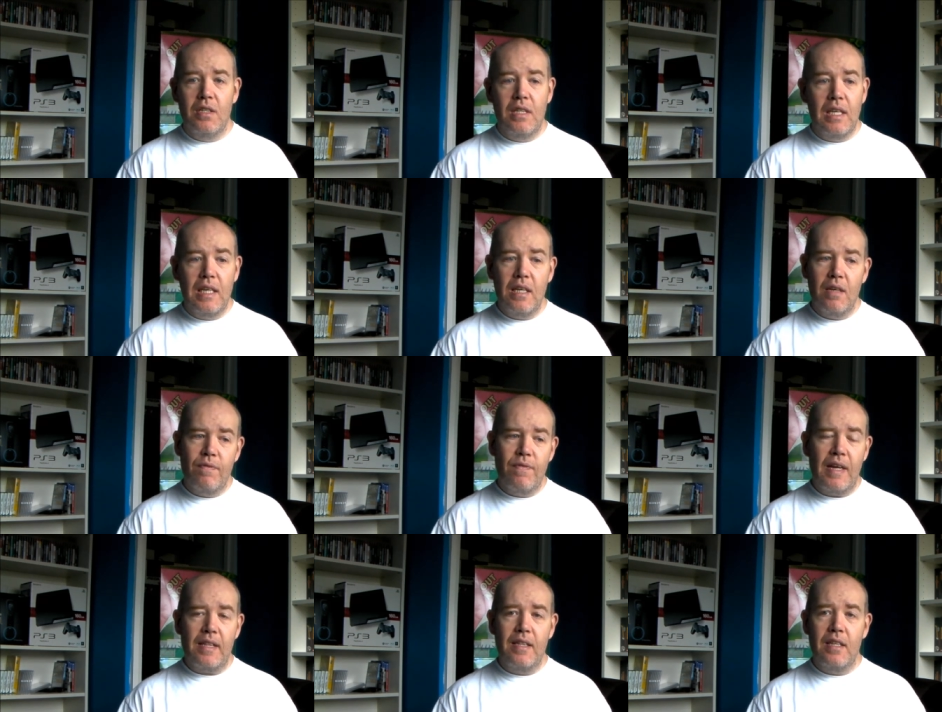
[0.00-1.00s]
The
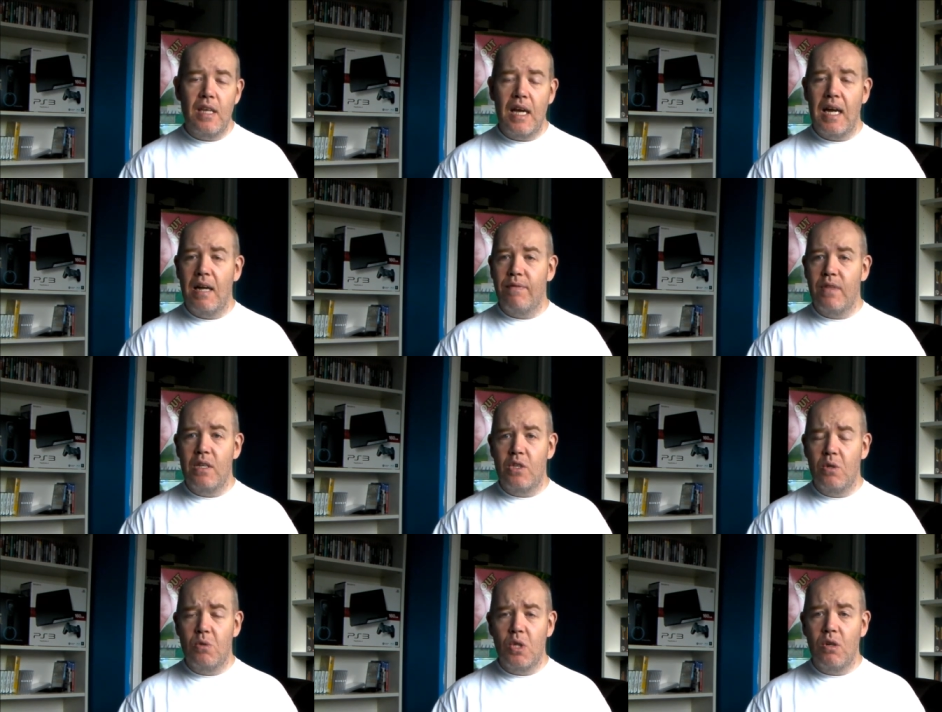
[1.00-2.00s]
fact that you have these
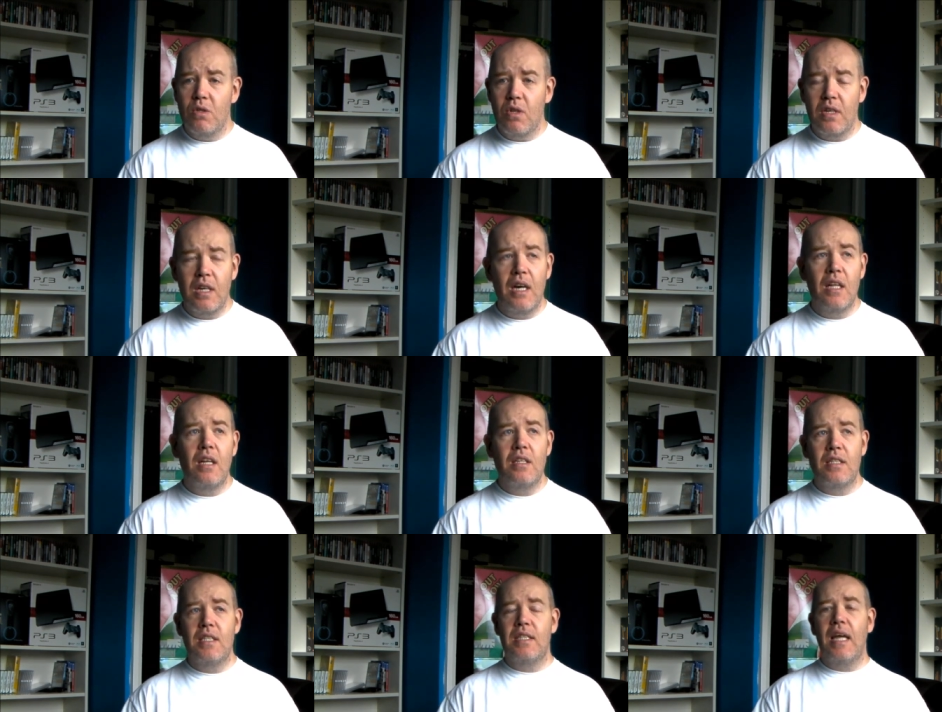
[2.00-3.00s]
tutorials, I can't
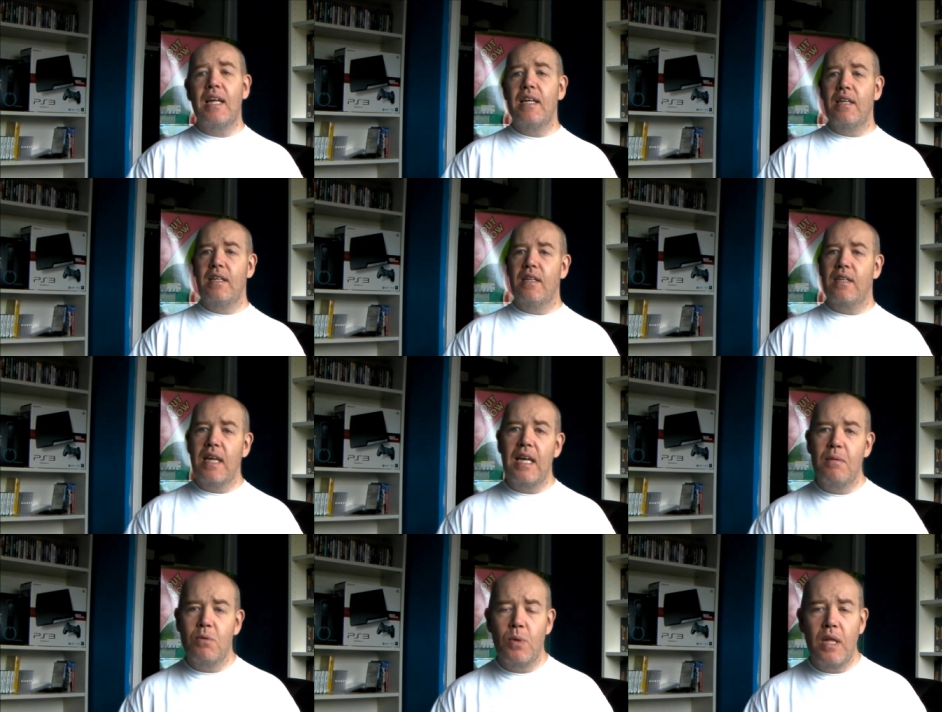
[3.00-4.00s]
stand
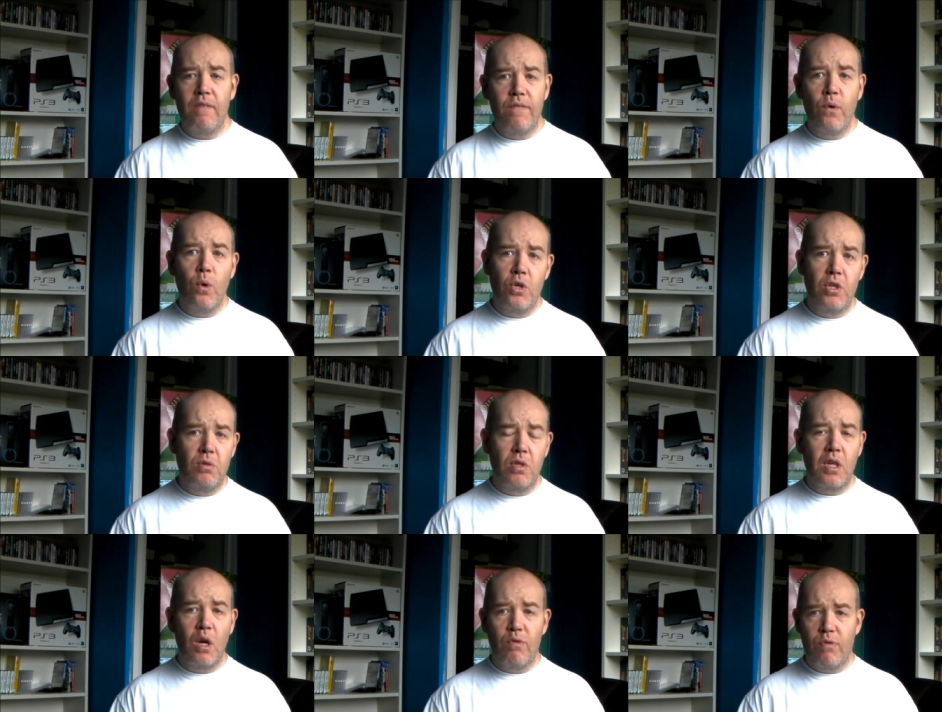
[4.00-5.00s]
games where they force you to
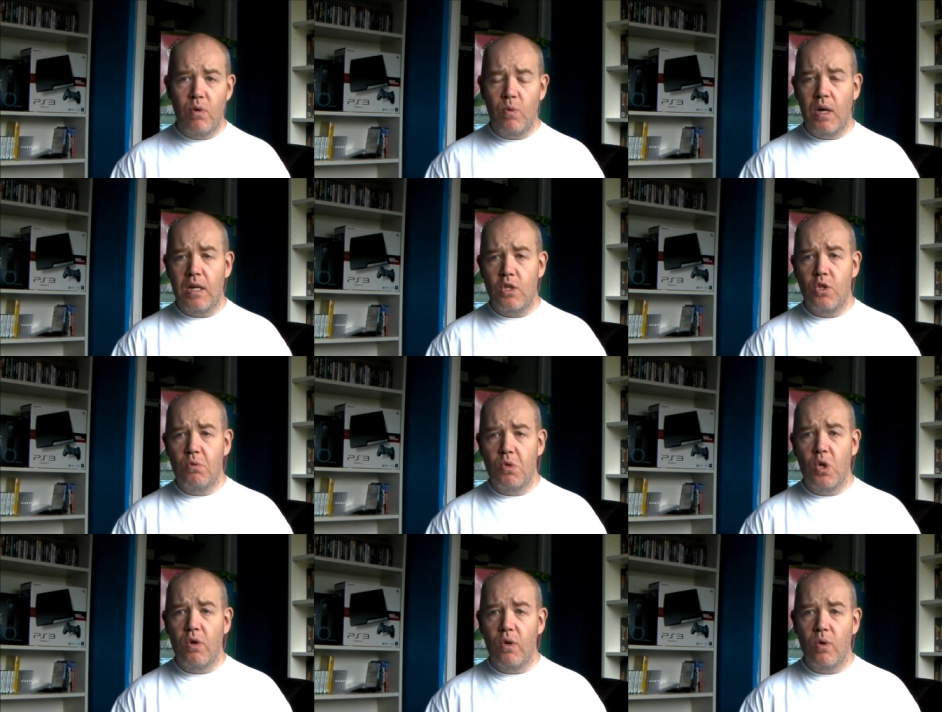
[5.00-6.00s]
go through a
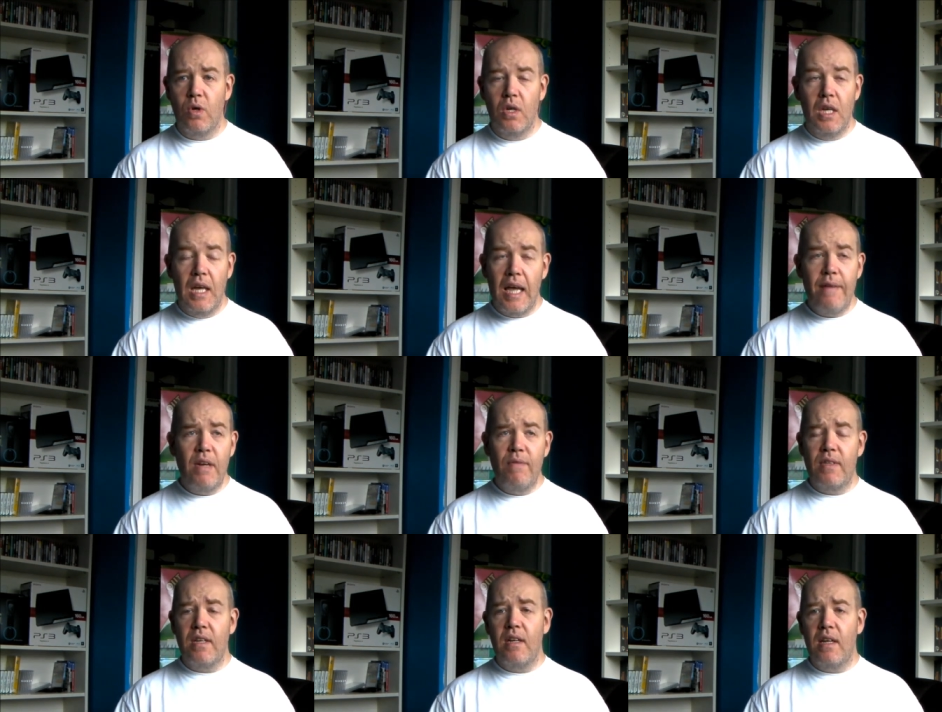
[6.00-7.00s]
tutorial. Even if
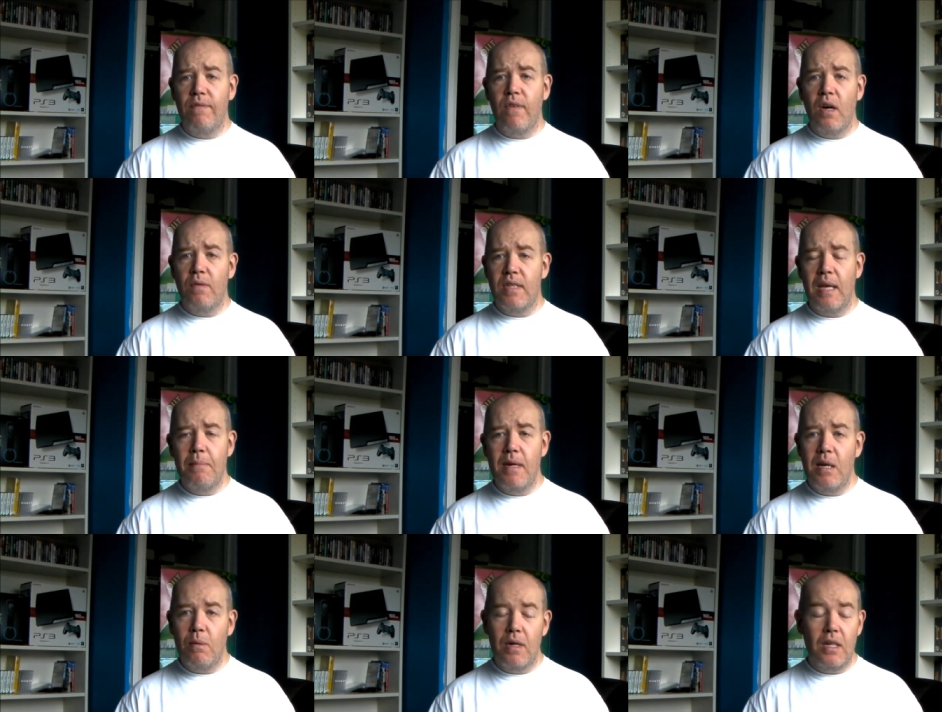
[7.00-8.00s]
it's only a 5-10
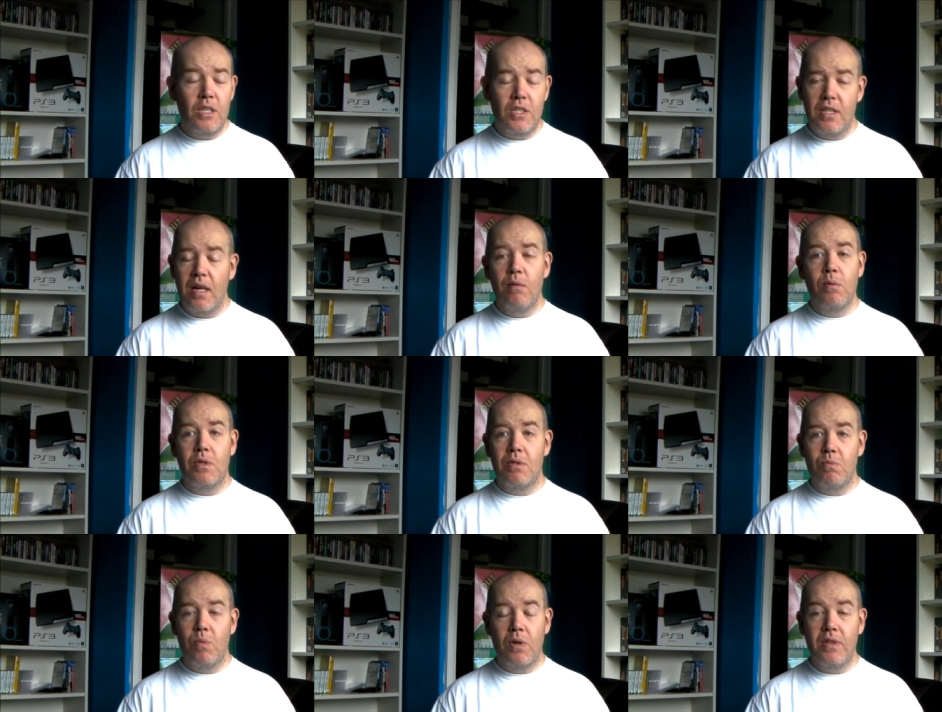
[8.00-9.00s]
minute one, I just don't
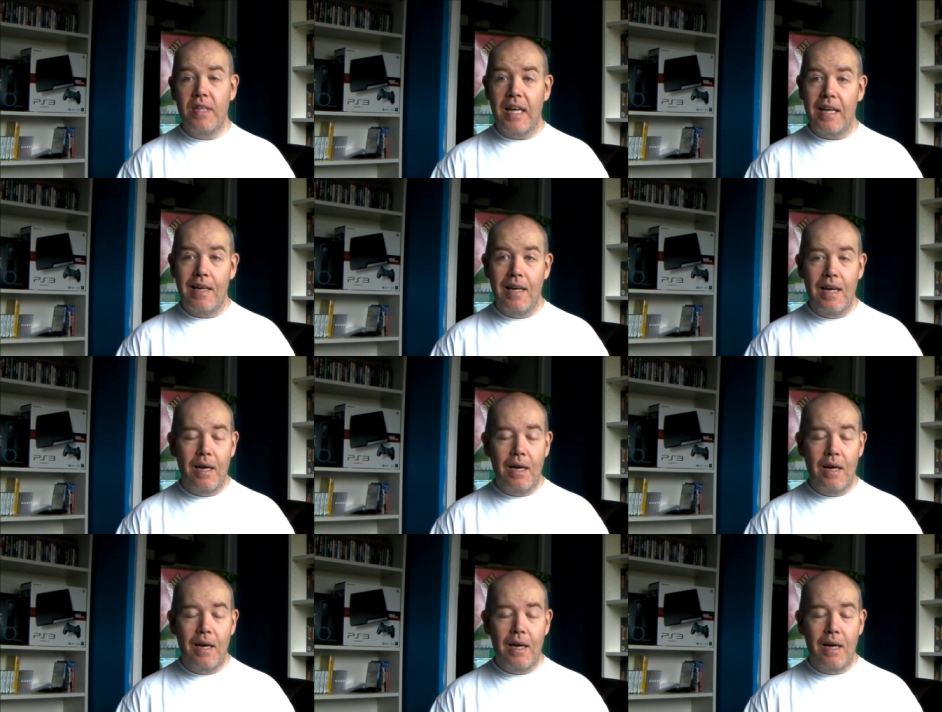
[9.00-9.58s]
want that.